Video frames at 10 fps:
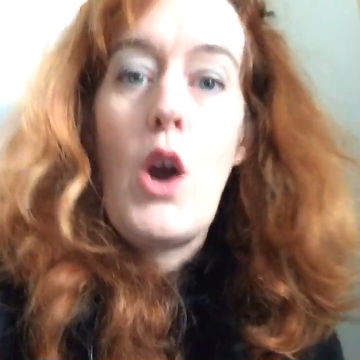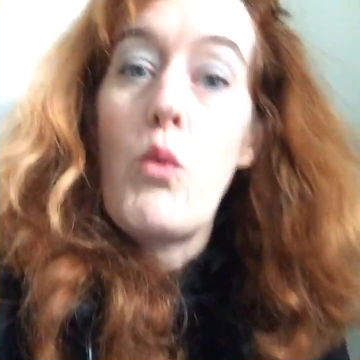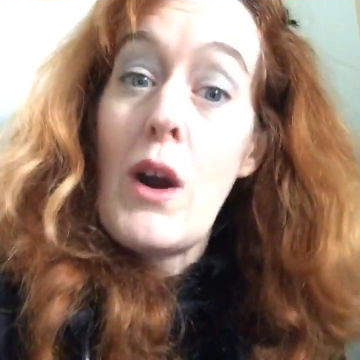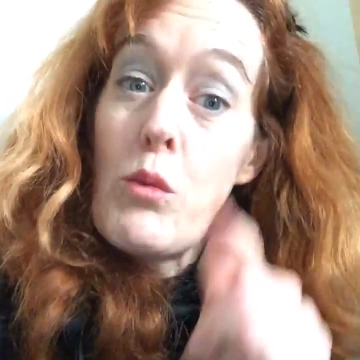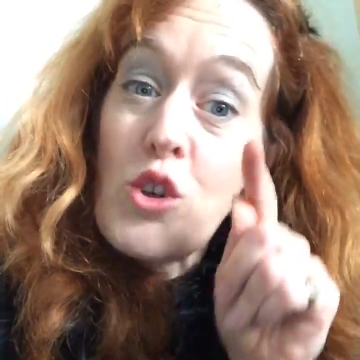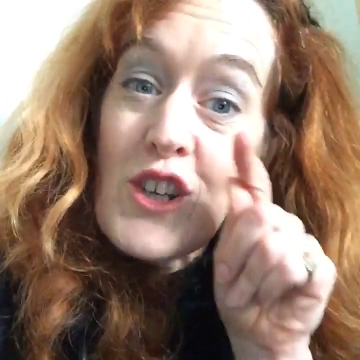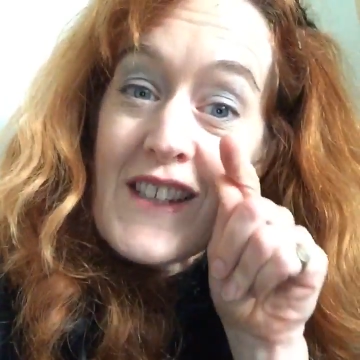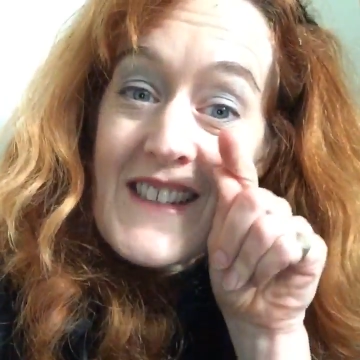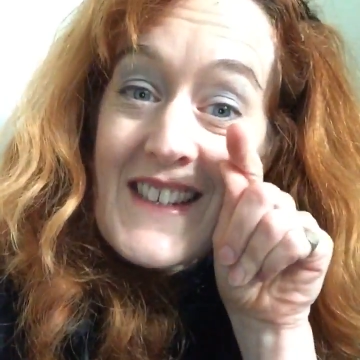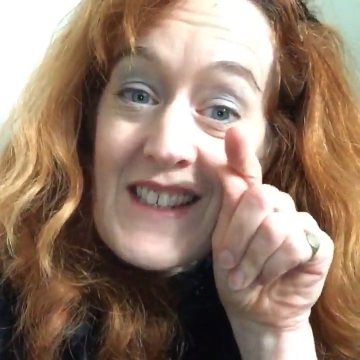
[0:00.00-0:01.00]
Well, what I
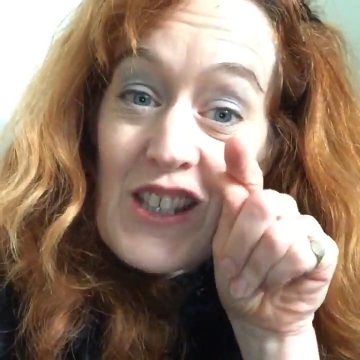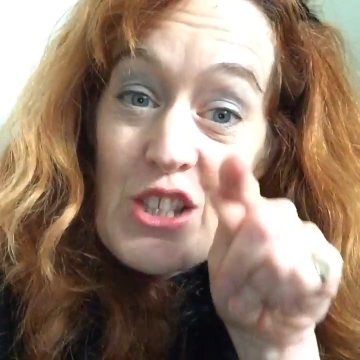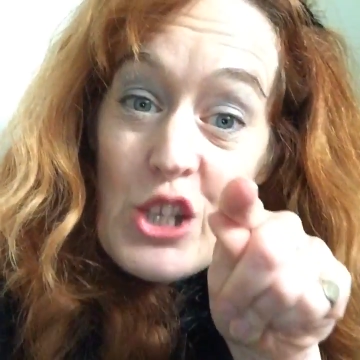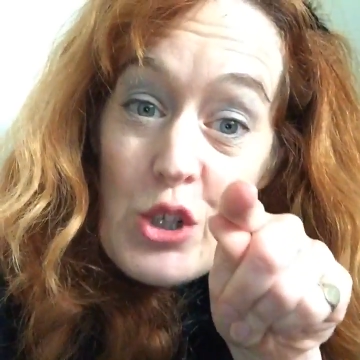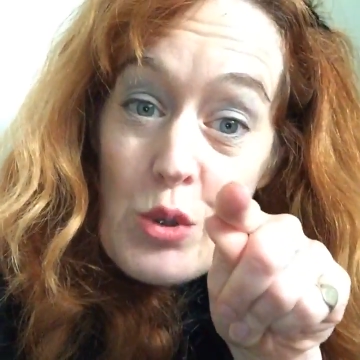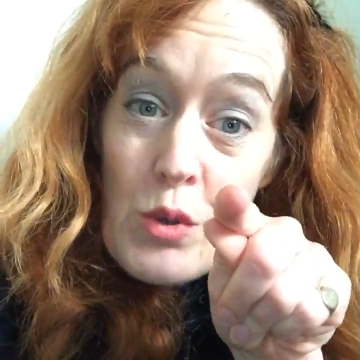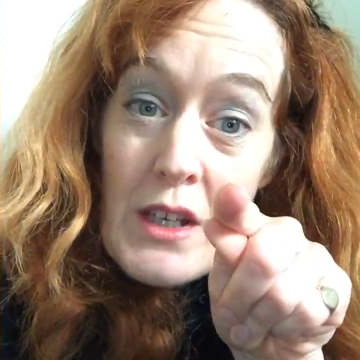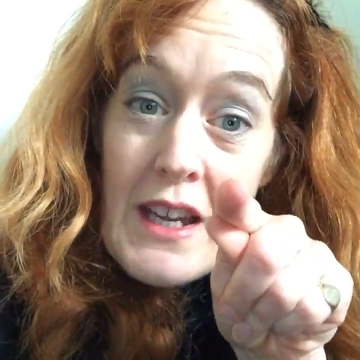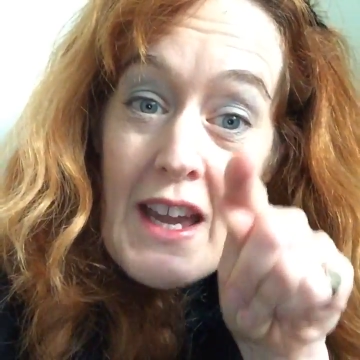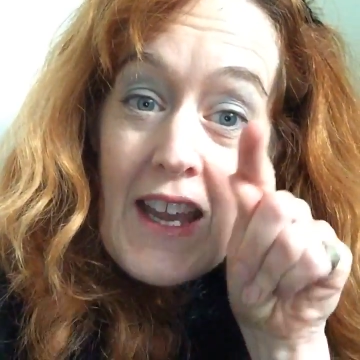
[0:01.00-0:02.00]
say to you
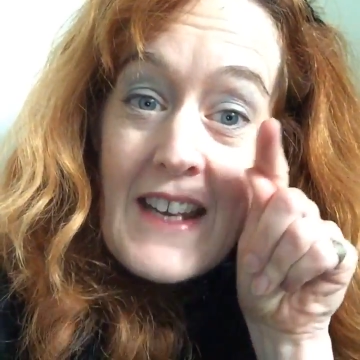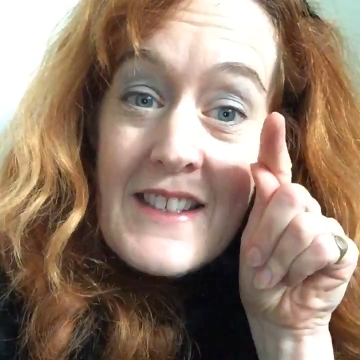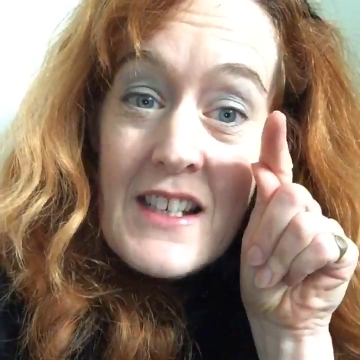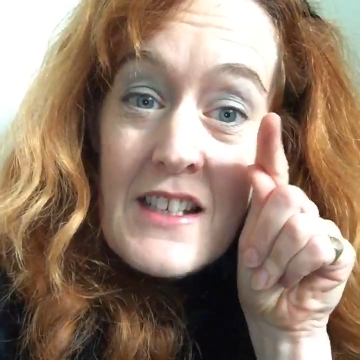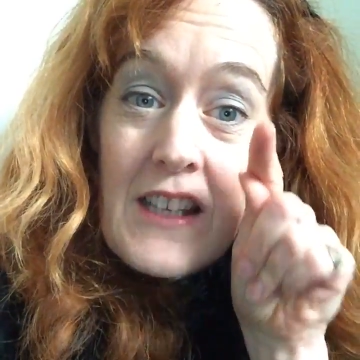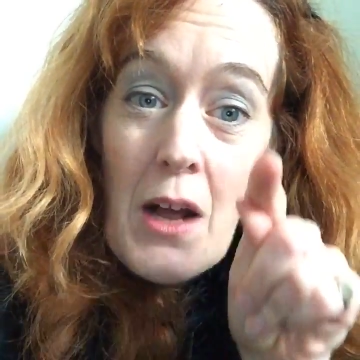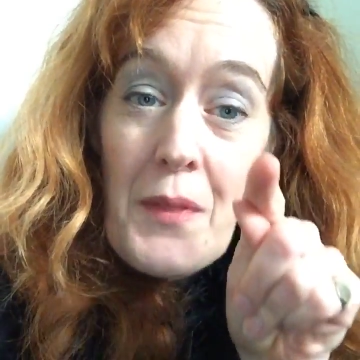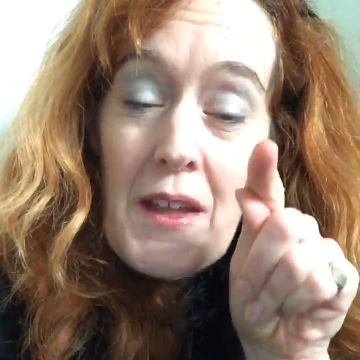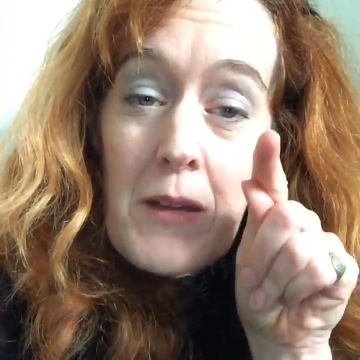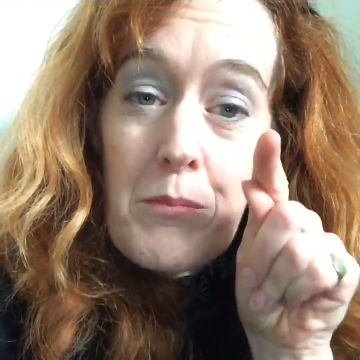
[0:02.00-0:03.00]
is that nothing